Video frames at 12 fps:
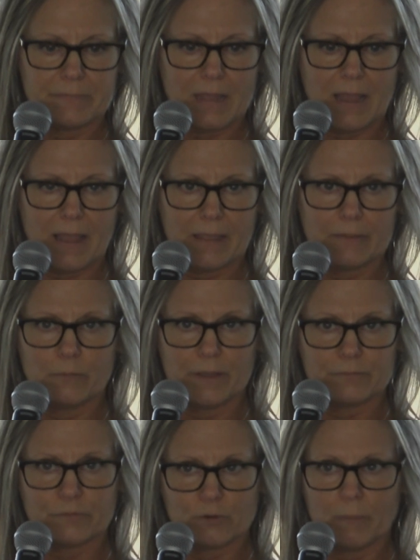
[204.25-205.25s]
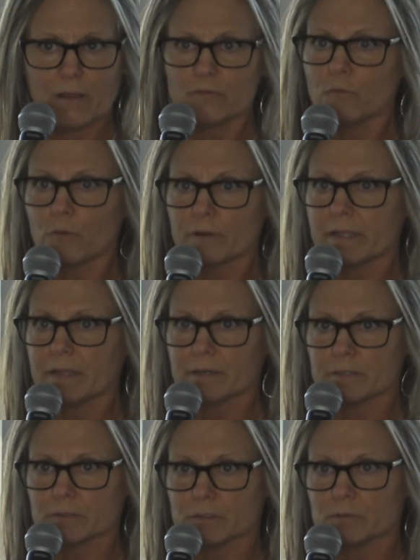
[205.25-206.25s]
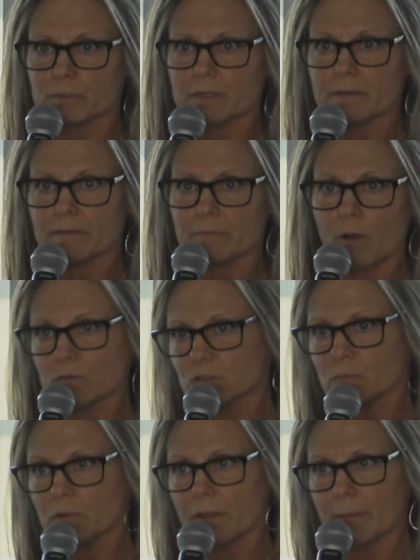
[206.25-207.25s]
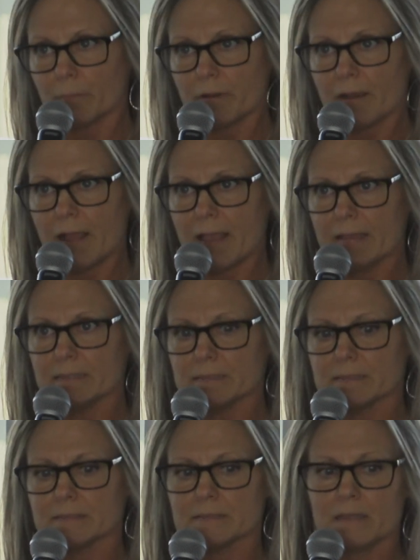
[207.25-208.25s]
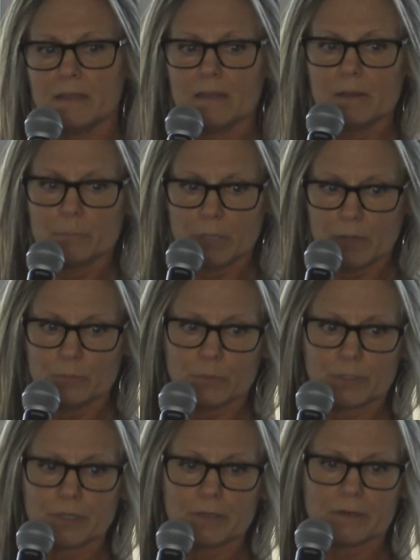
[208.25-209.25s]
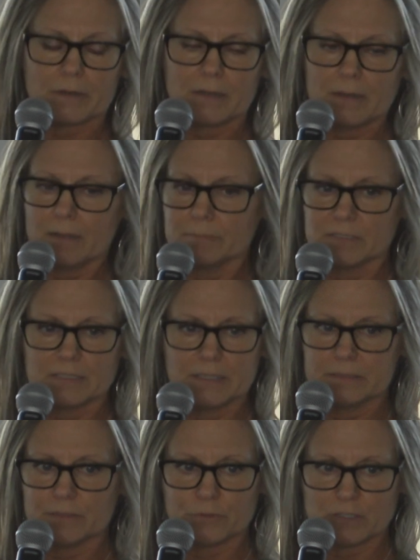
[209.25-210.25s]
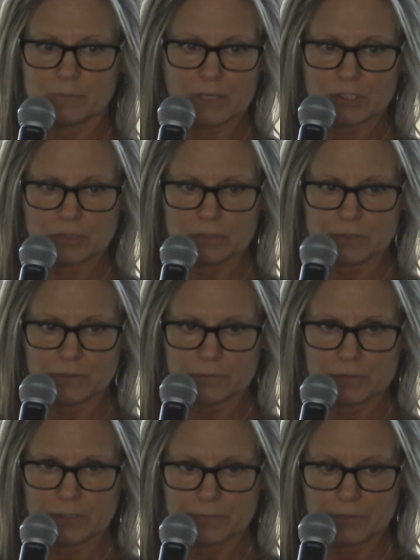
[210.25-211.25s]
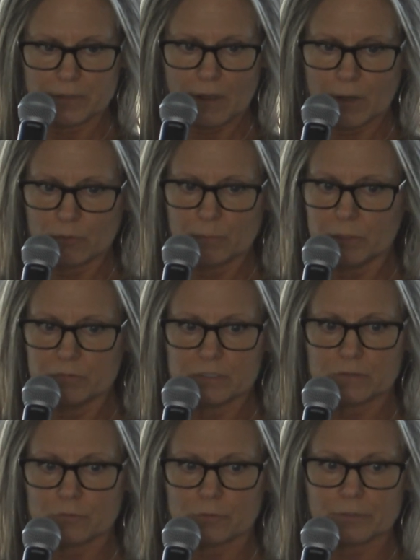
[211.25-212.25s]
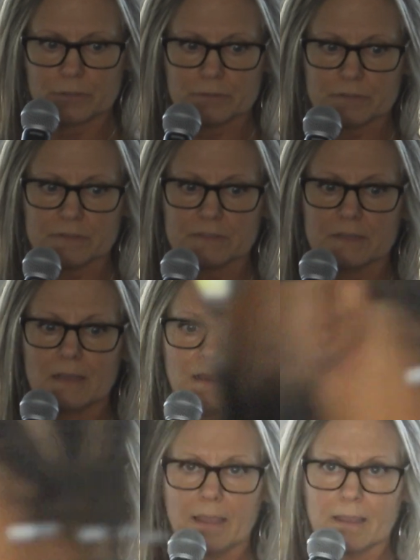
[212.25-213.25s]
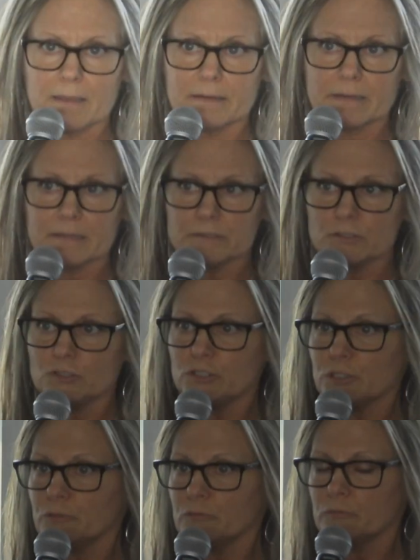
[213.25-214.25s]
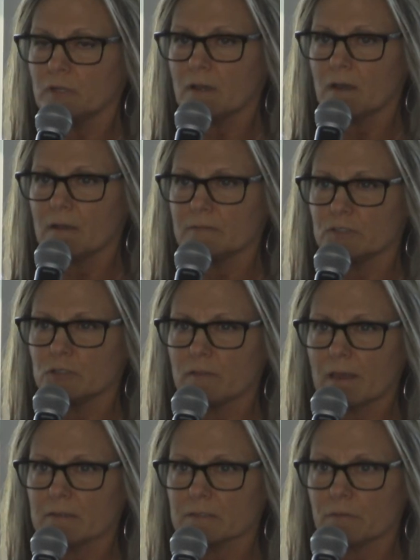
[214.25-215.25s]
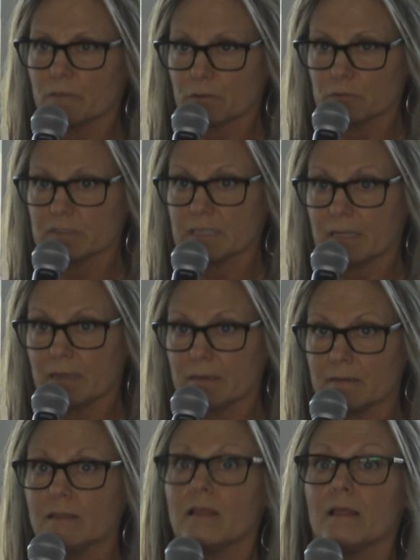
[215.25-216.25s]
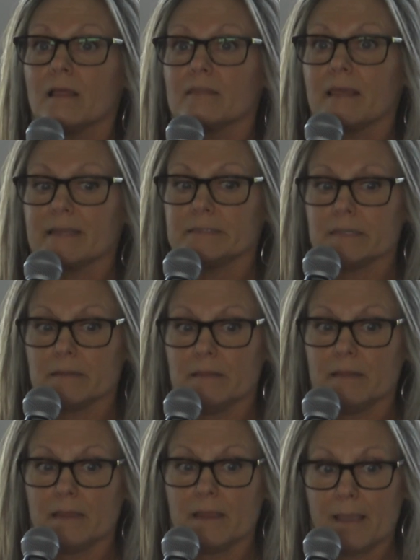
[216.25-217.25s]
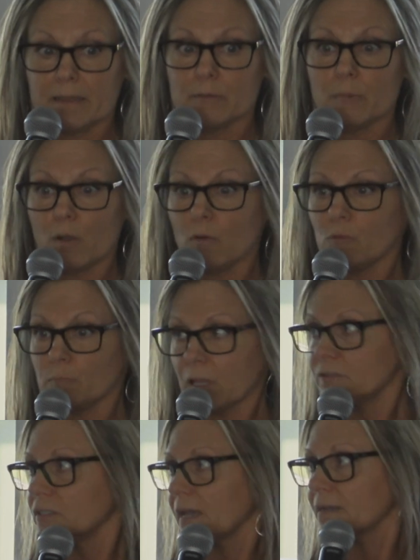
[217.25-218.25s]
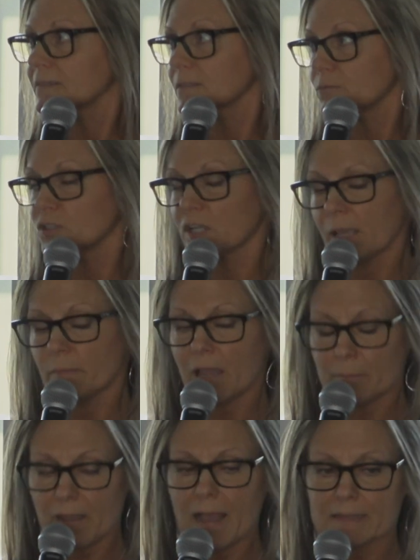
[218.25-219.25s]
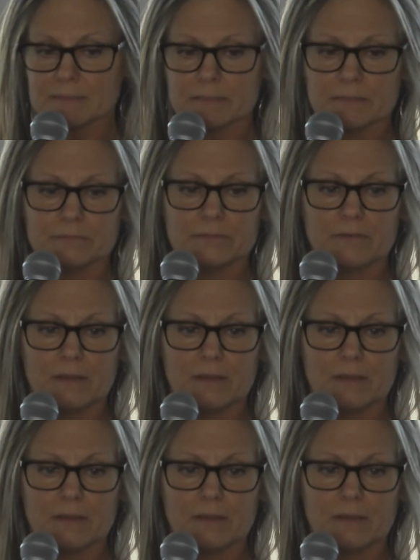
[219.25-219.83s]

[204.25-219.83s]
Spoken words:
I went for about 4 years with multiple MRIs, blood work, seeing different specialists for different autoimmune disorders. And in June of 2013, they did the NMO blood test, which came back positive.